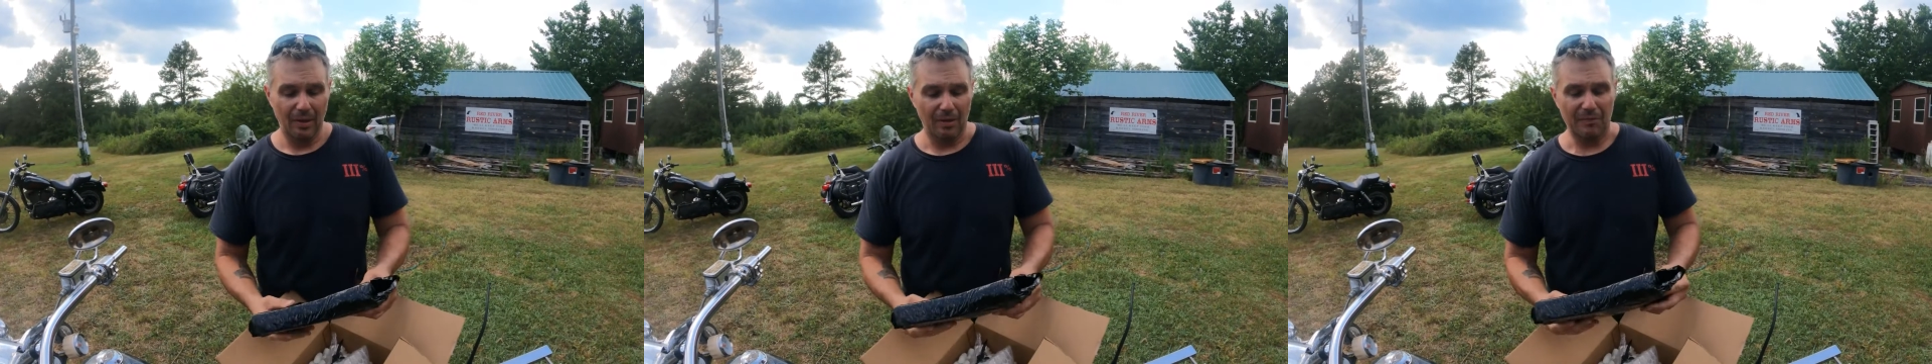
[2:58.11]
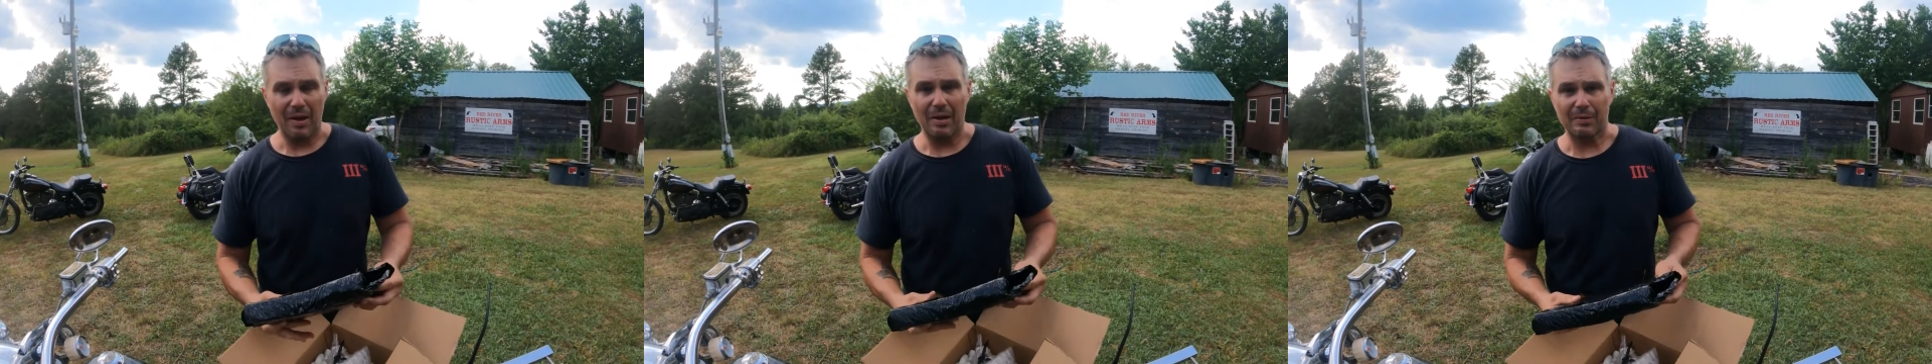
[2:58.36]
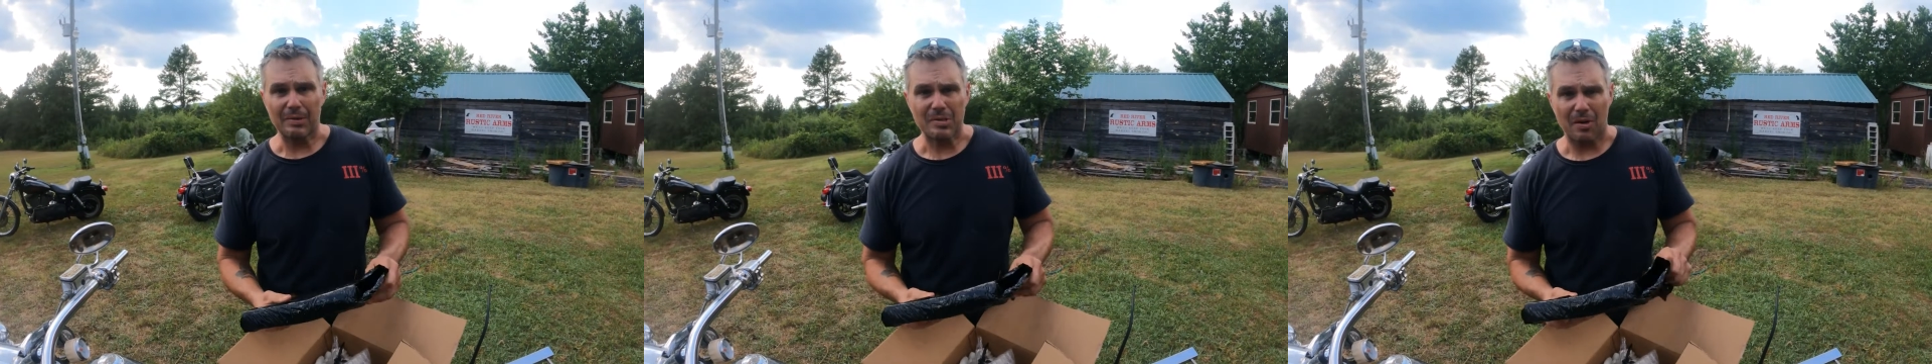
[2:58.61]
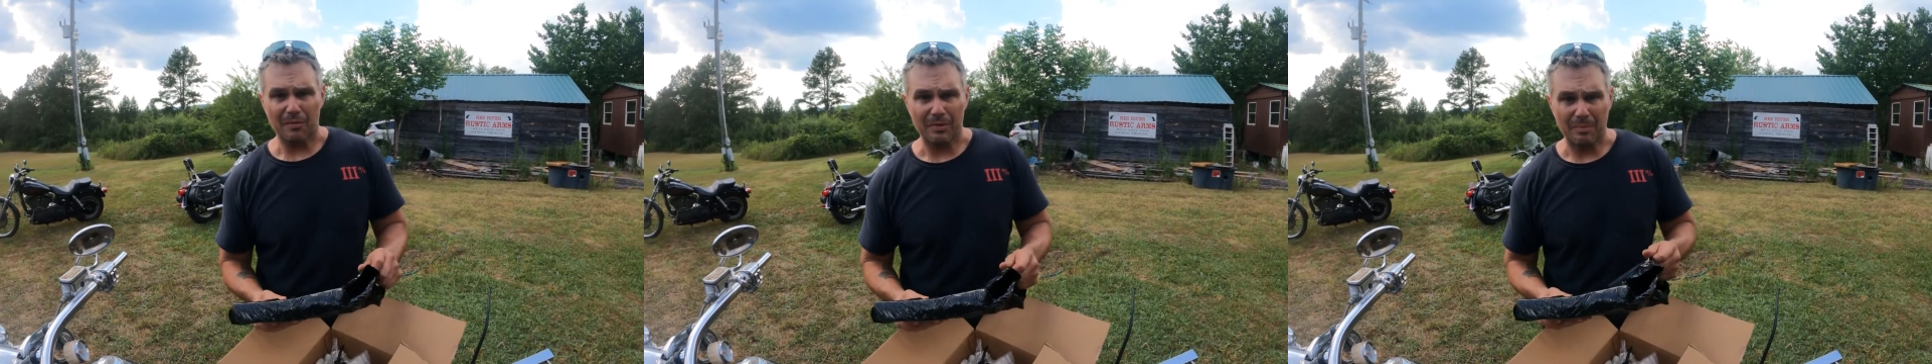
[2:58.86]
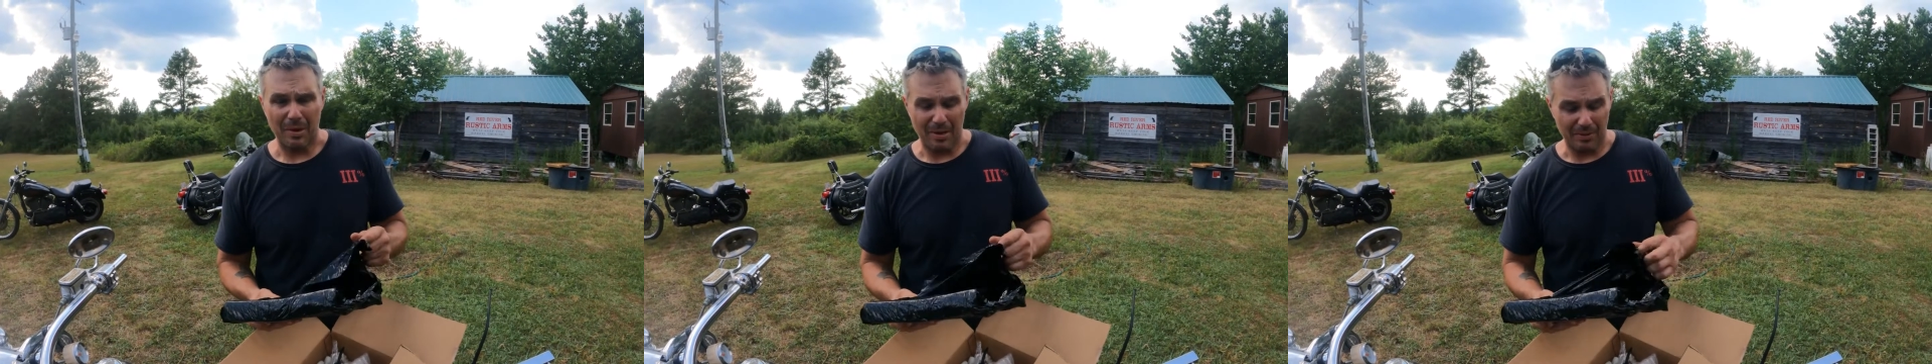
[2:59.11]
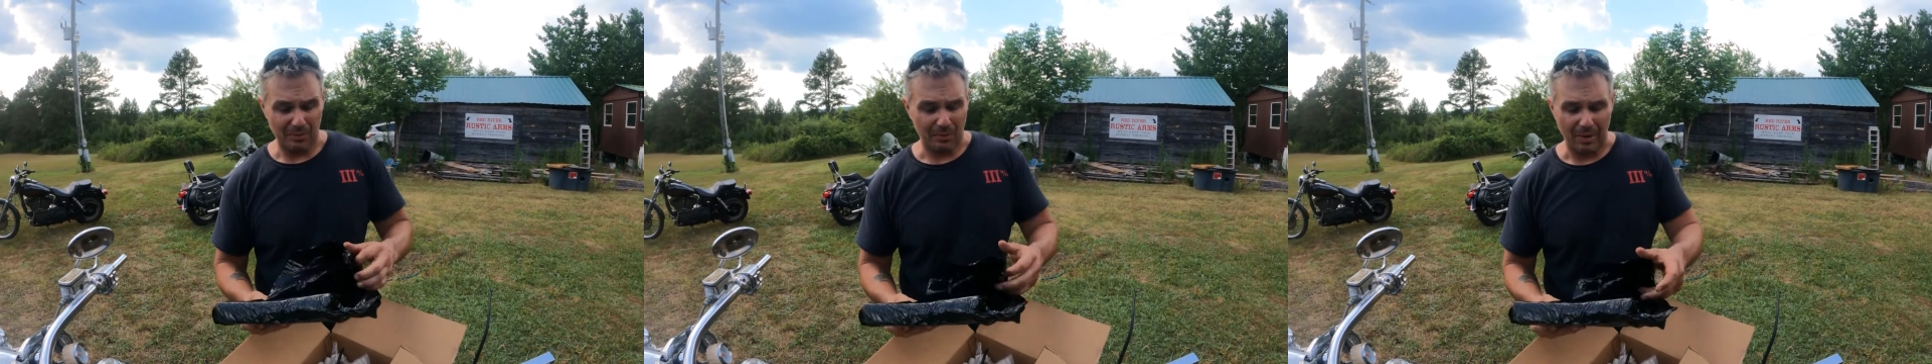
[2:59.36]
a factory service
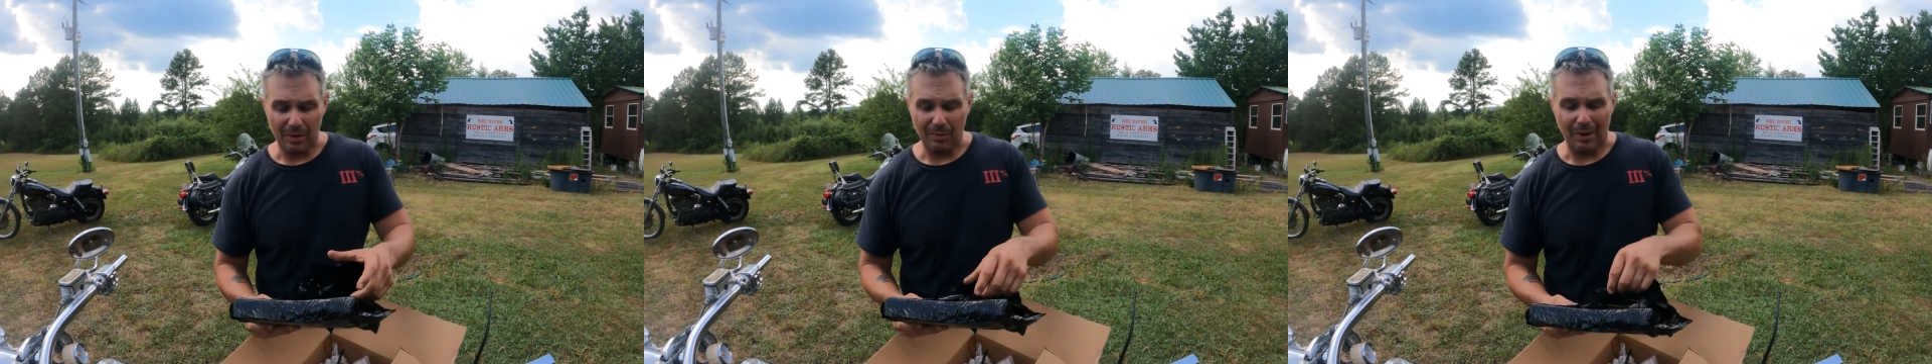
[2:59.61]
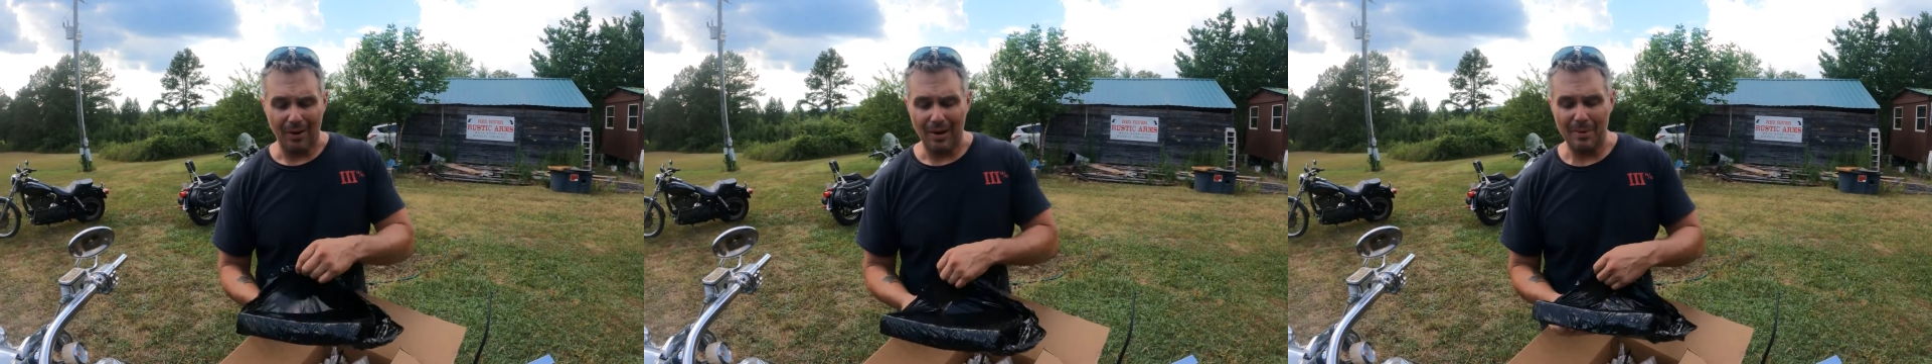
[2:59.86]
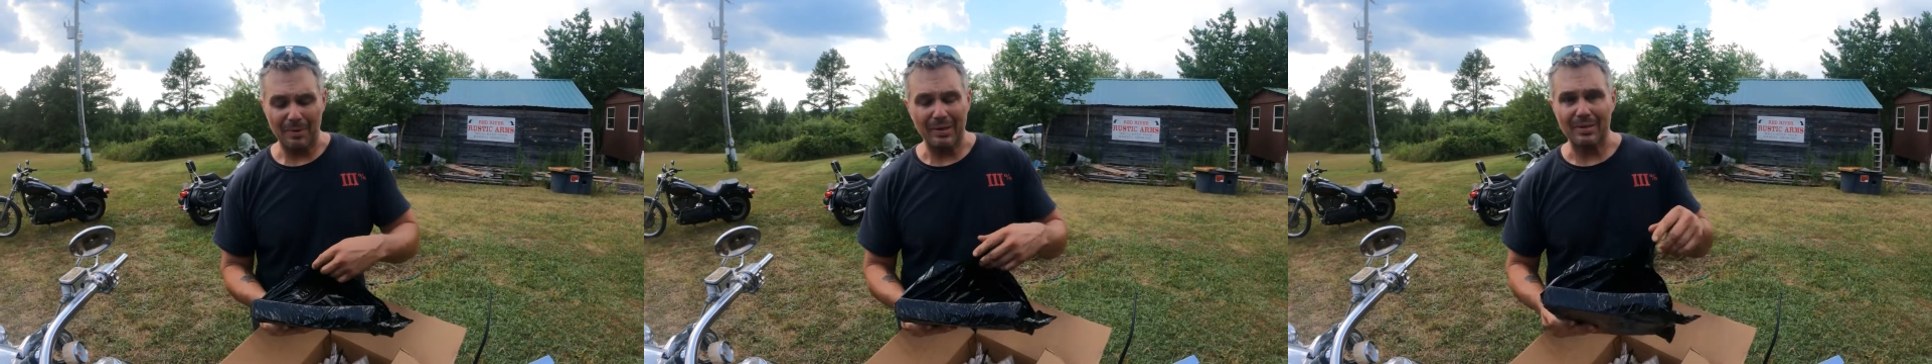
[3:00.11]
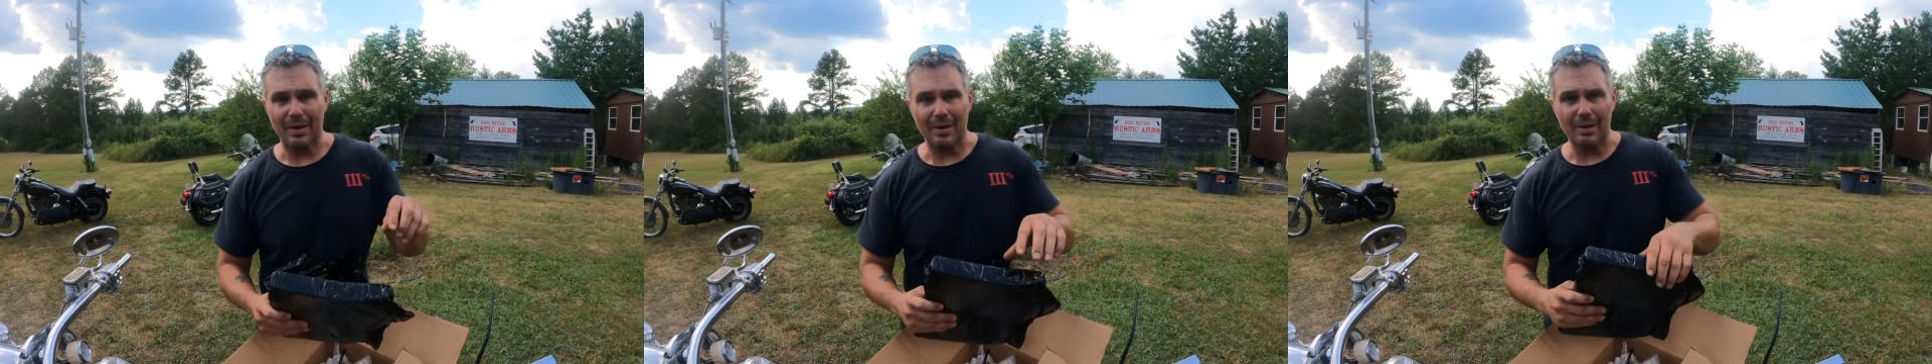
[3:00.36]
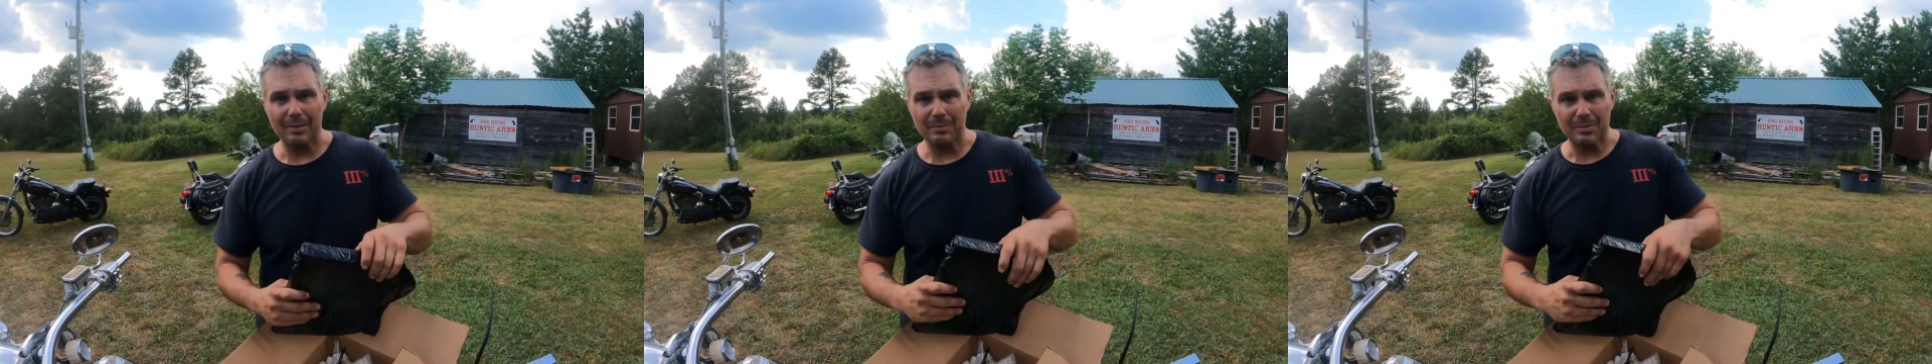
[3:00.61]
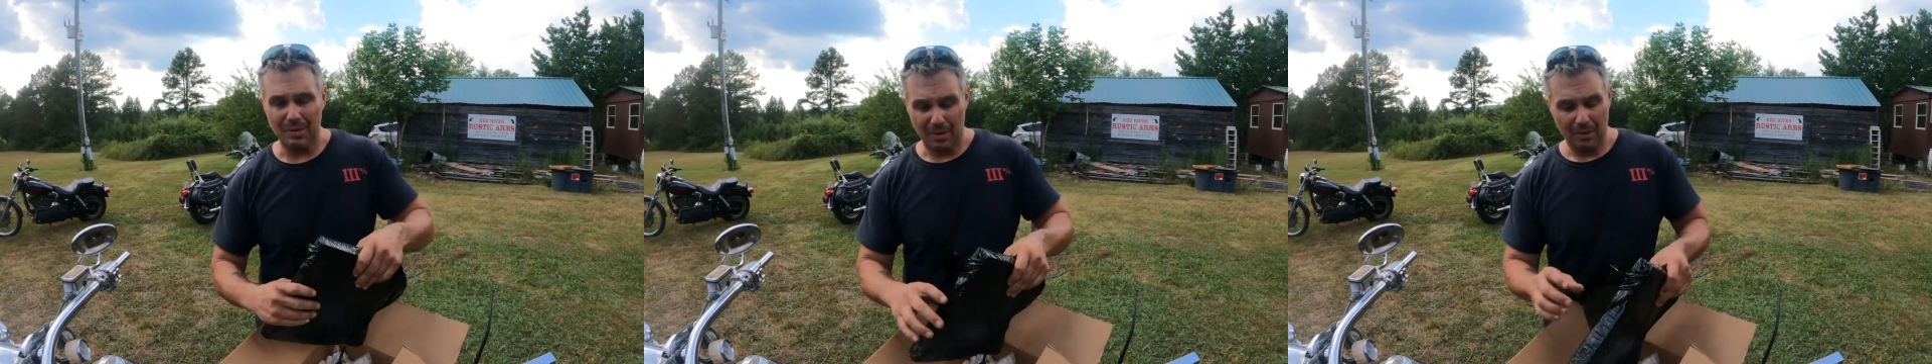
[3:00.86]
manual. I don't care how many
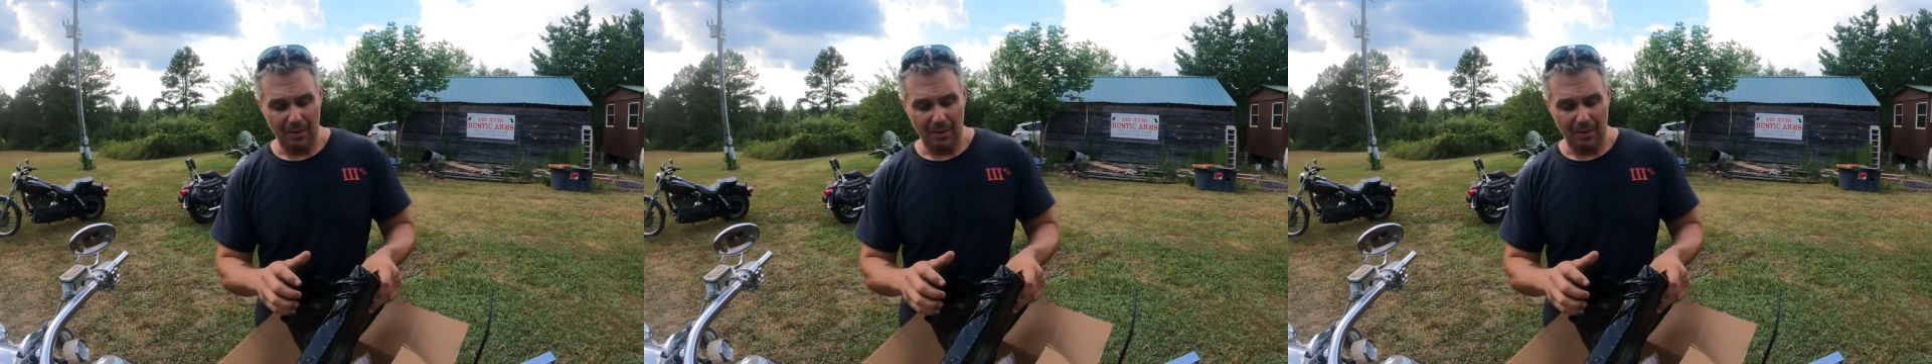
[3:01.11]
times